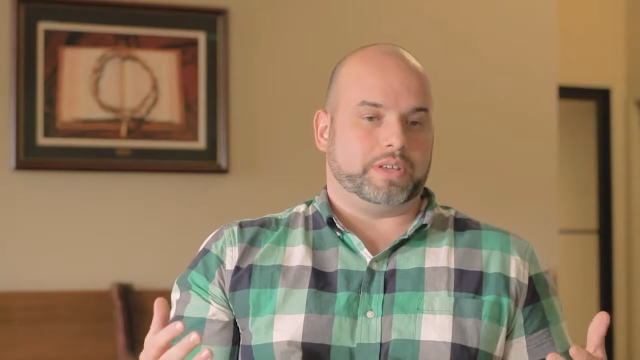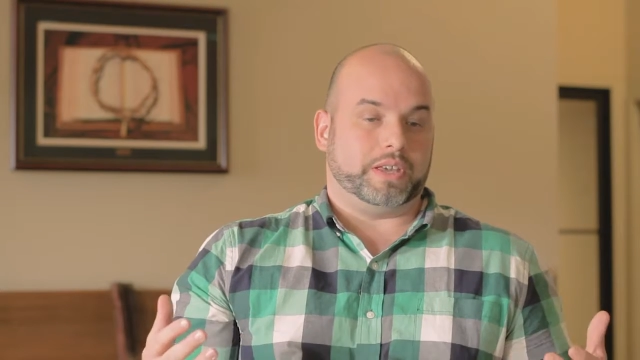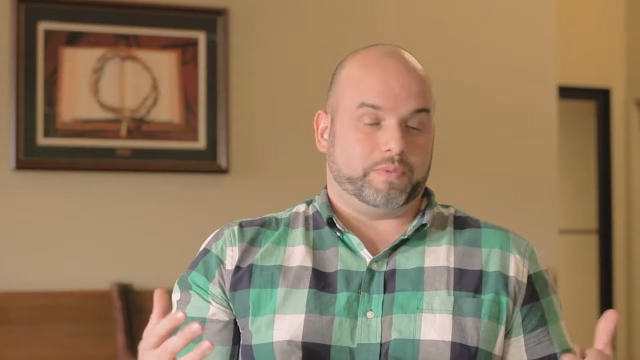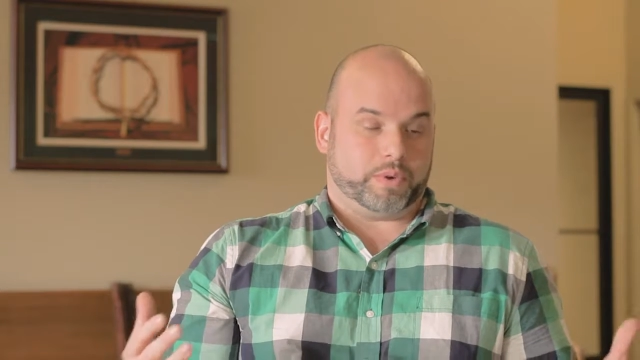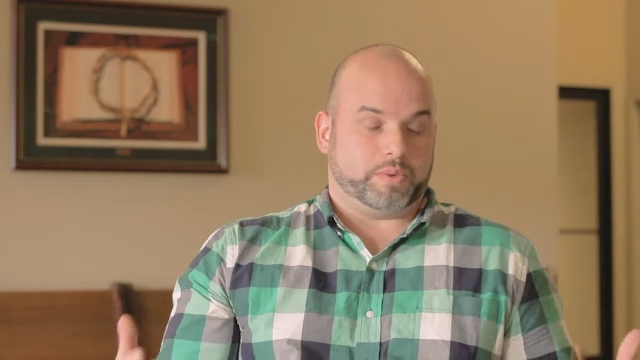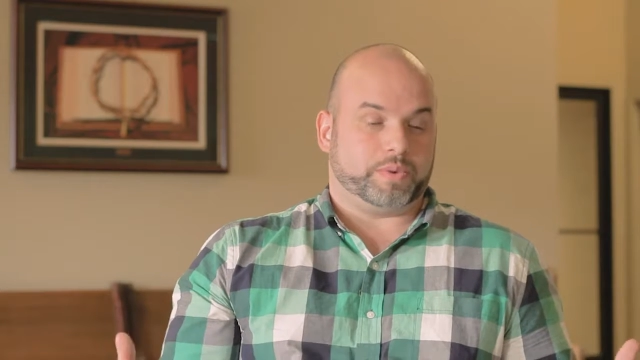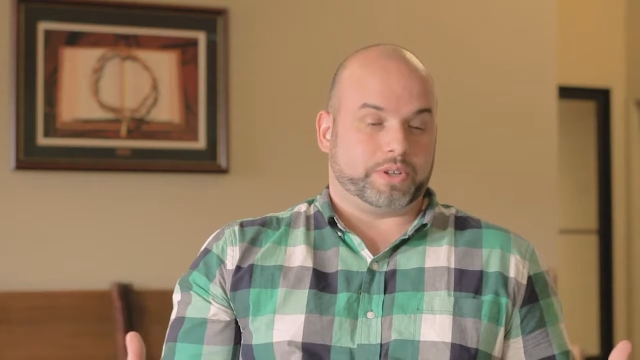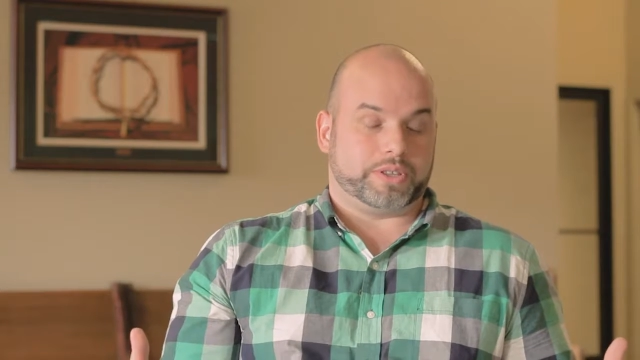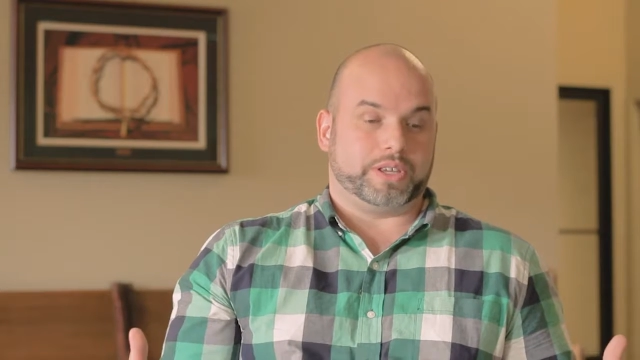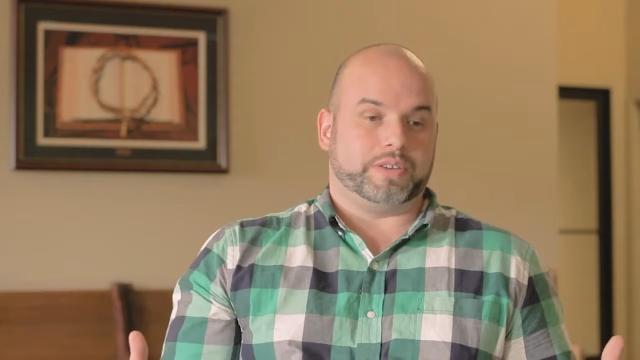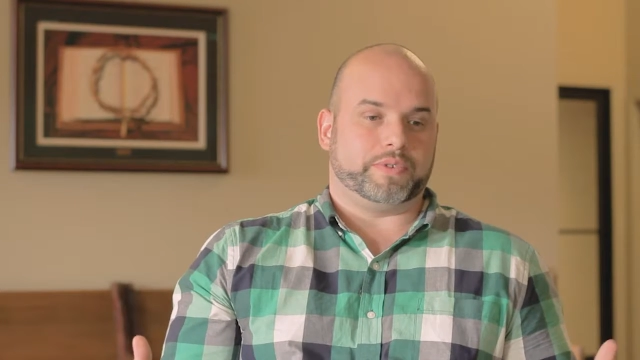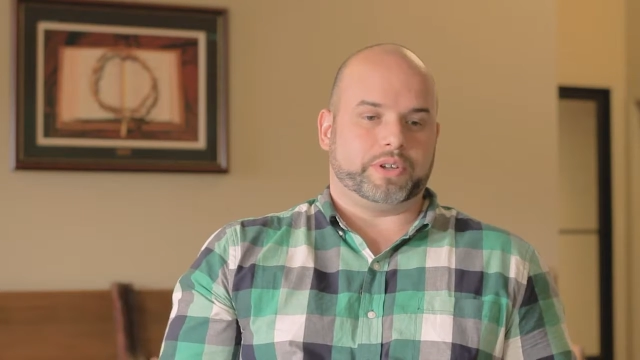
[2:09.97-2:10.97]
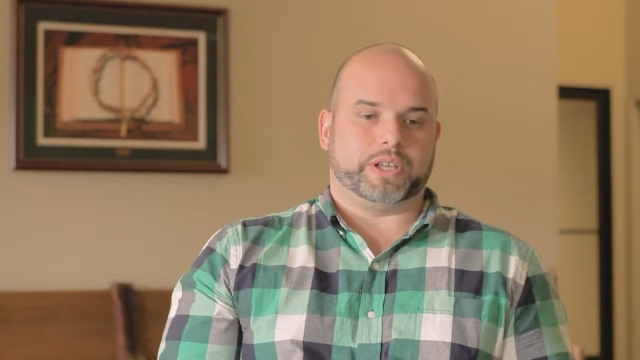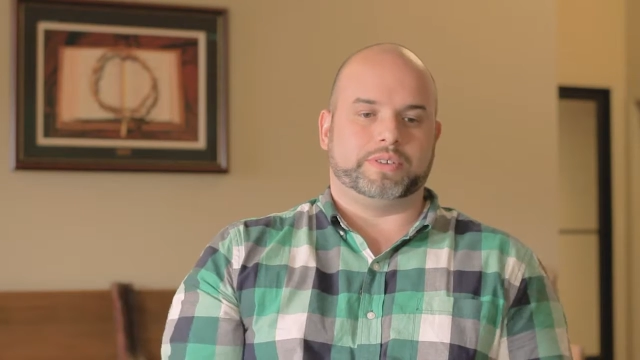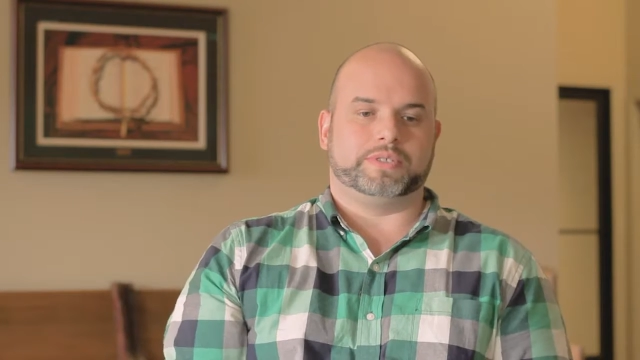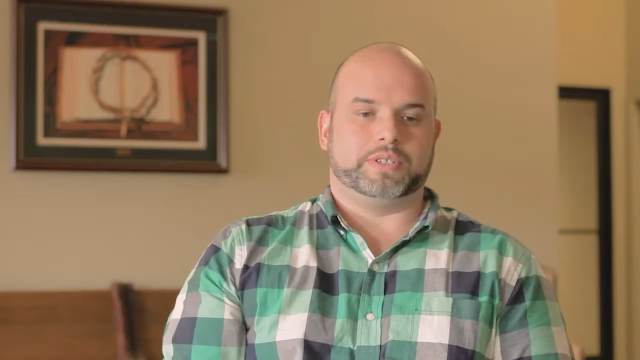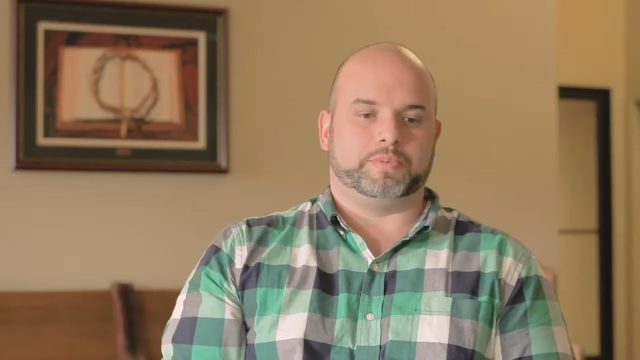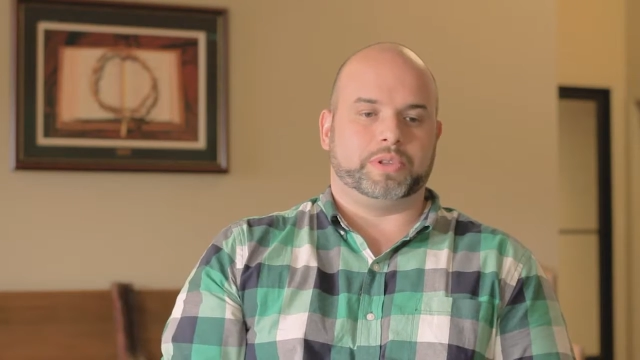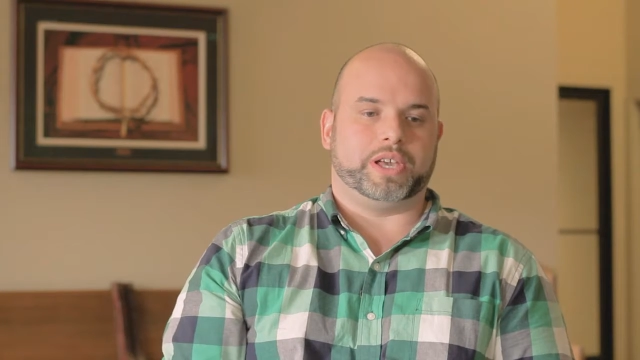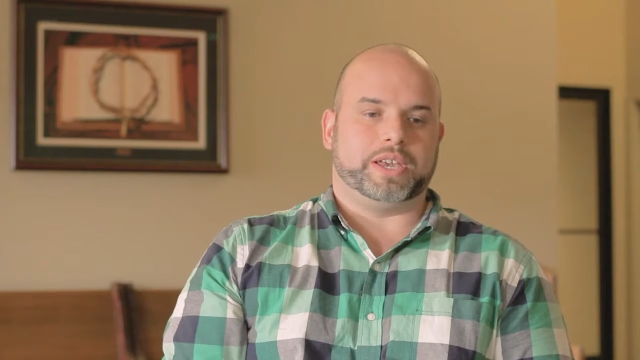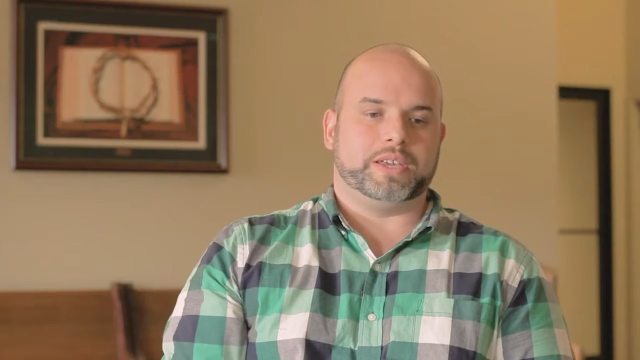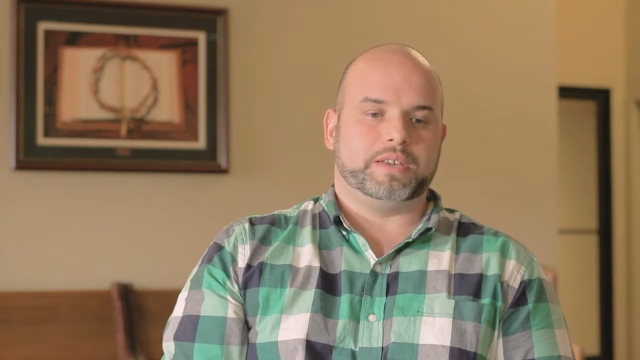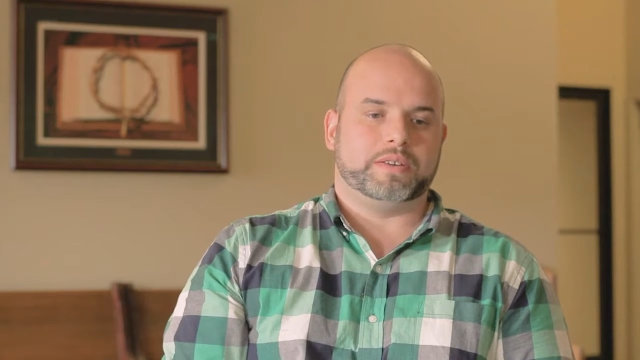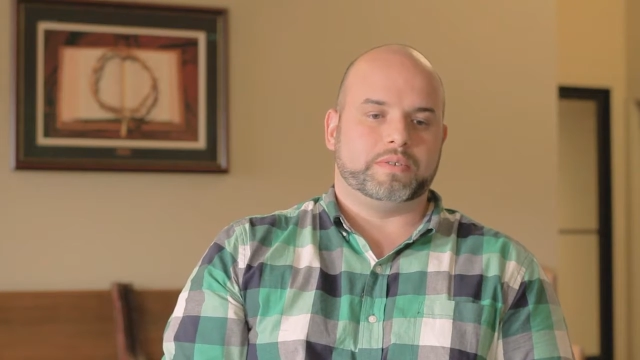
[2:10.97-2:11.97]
if we were to think of our lives as a play,